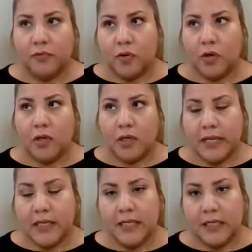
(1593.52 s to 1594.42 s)
For
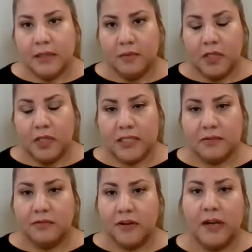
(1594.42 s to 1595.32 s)
Indian communities,
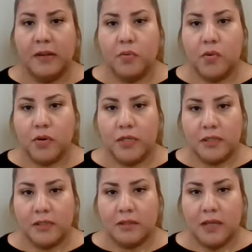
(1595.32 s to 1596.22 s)
it's a very
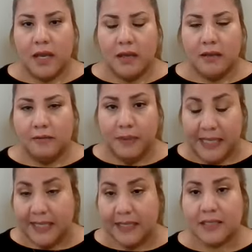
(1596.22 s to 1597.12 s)
important
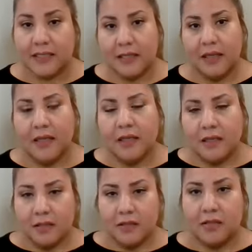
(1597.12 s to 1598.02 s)
piece
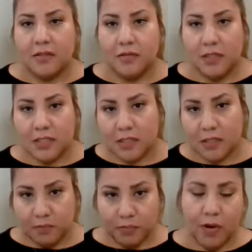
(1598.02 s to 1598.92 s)
to
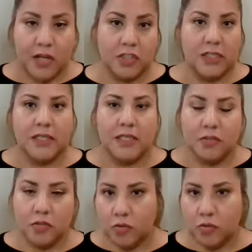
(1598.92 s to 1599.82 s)
this project
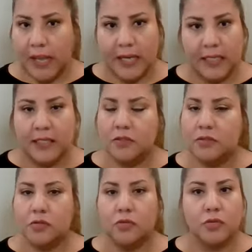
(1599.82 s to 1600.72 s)
and to any
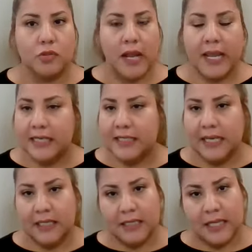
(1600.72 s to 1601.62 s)
tools or any
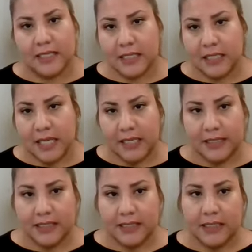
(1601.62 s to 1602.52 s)
data that's
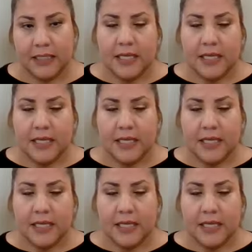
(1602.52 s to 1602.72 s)
collected.